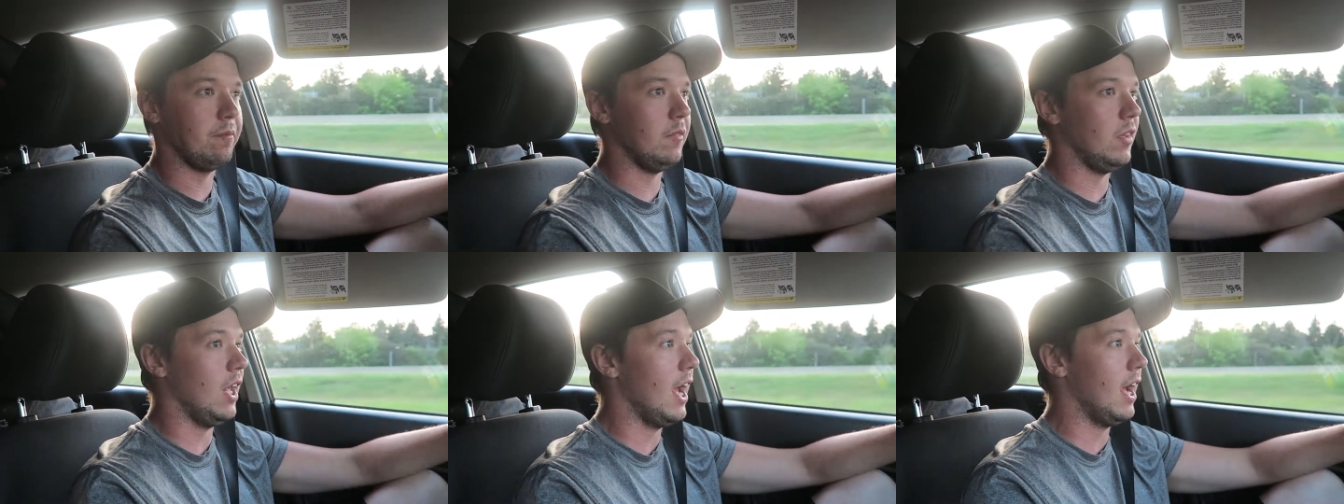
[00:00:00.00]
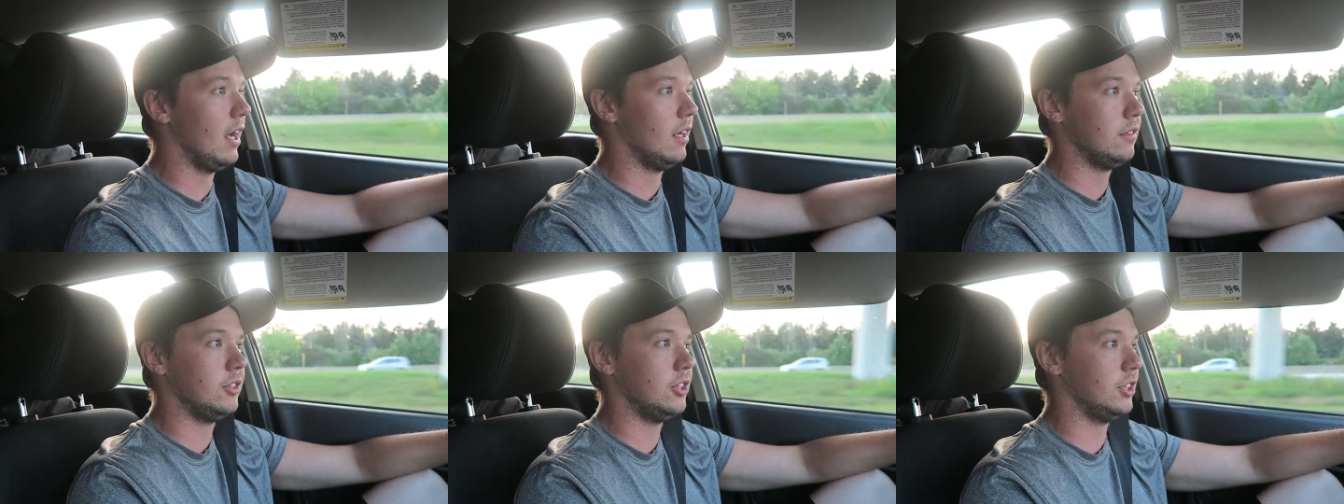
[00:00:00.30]

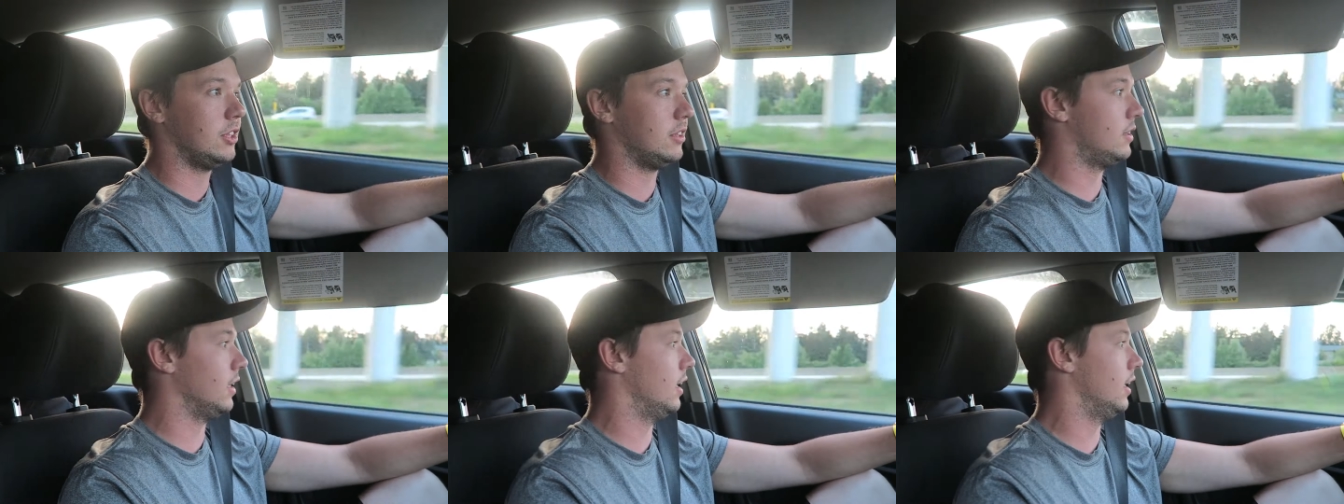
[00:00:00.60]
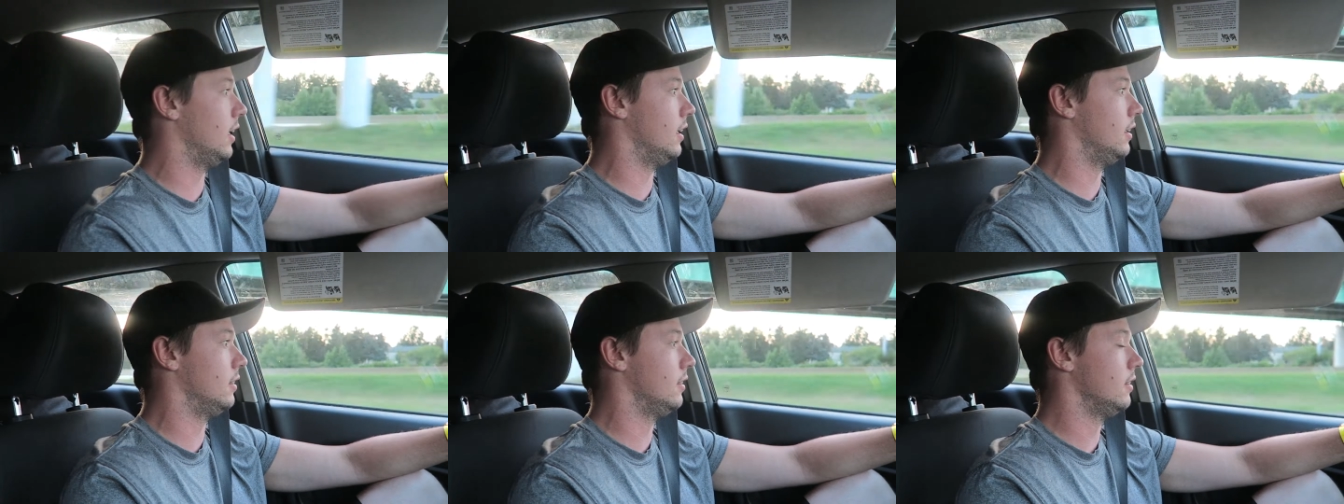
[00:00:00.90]
Yeah, just
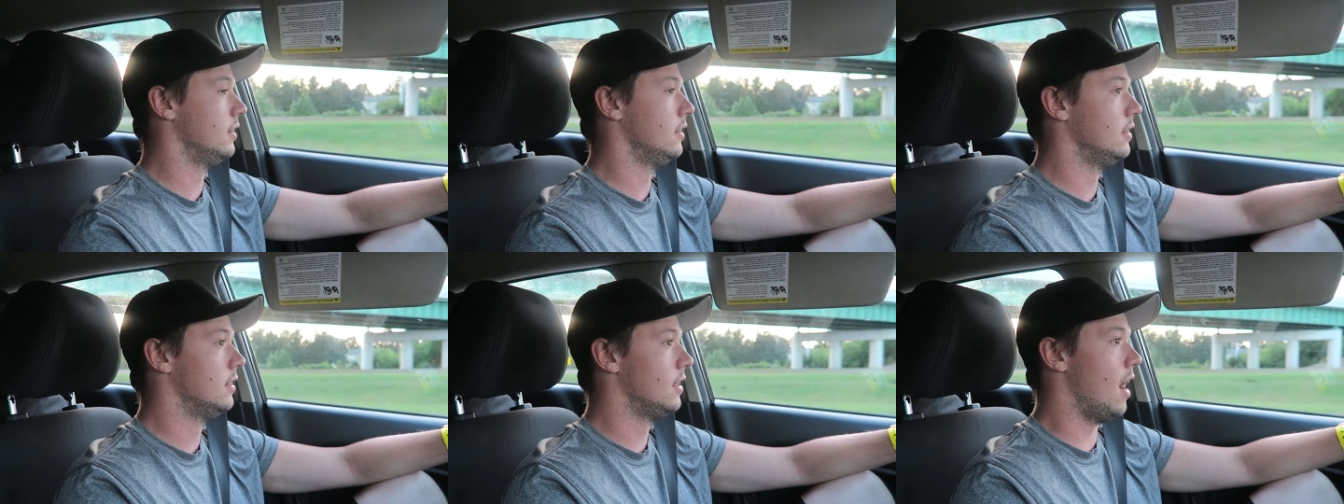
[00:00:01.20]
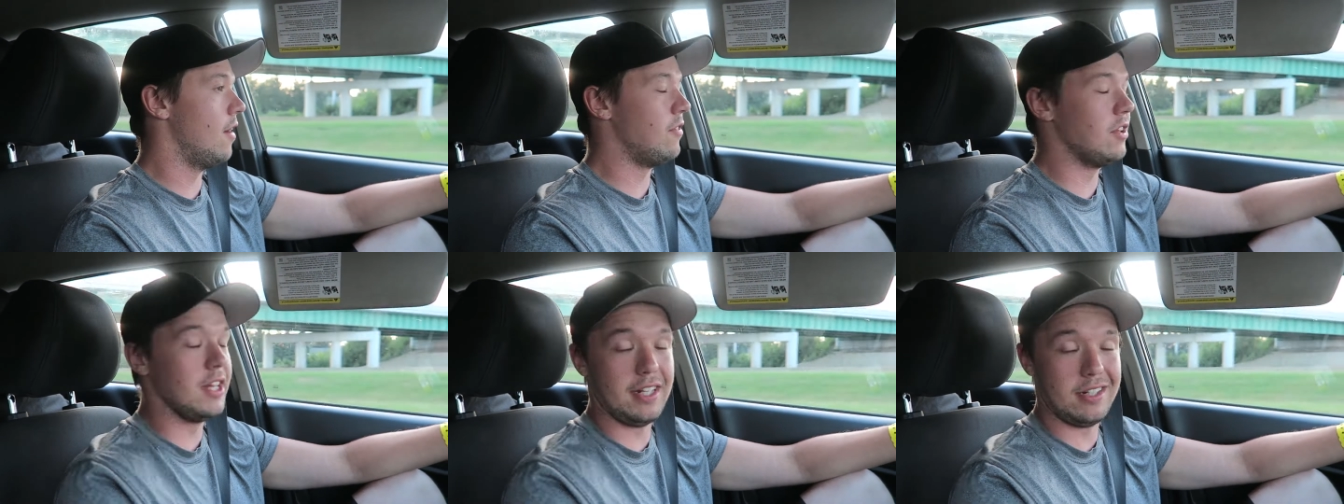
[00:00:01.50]

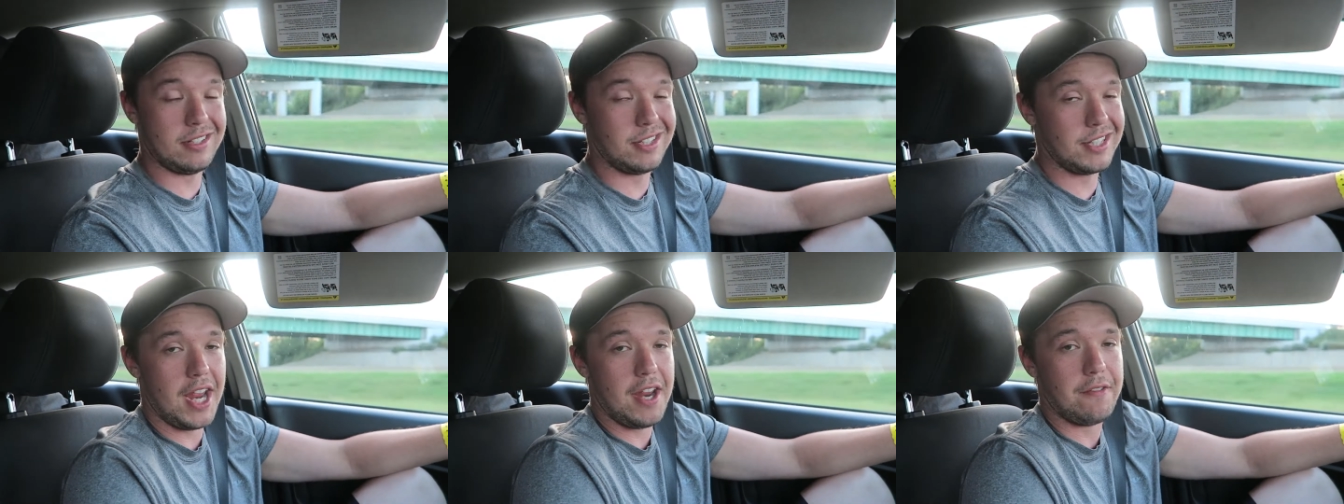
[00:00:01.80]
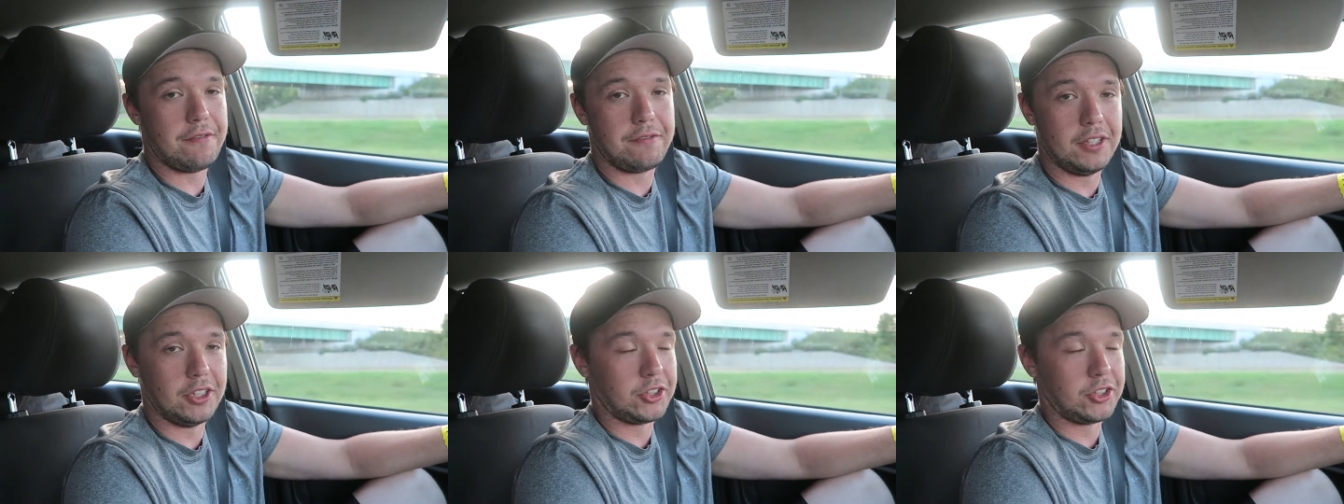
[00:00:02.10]
everything's safe.